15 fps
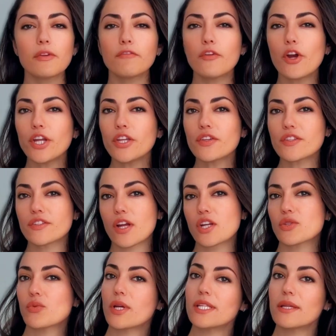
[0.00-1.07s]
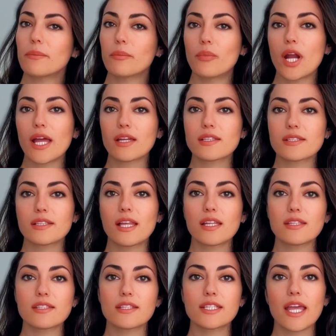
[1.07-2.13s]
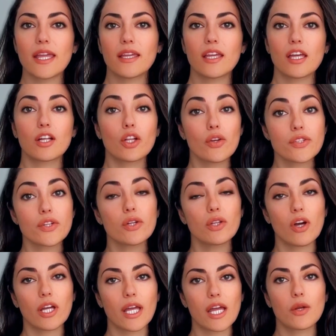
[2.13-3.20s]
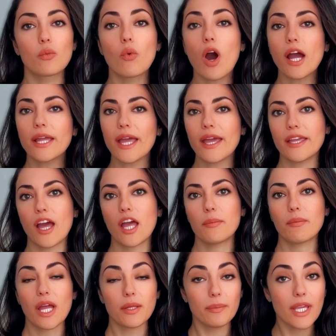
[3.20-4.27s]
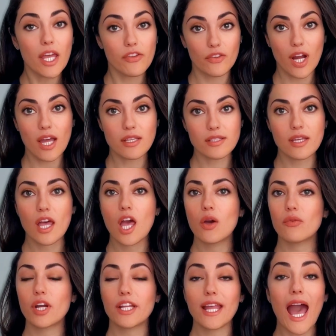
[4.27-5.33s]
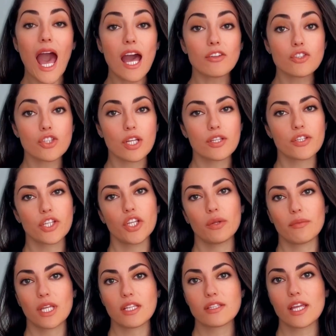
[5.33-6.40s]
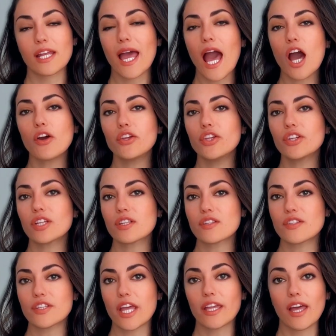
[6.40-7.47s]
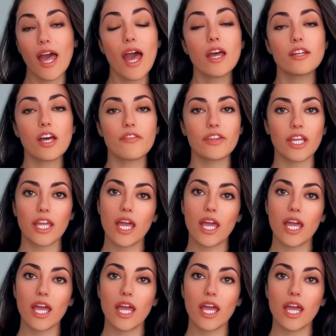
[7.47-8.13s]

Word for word: before you start sweating bricks, let's take a closer look at why AI might be a threat, where it outshines humans, and how you can stay ahead of the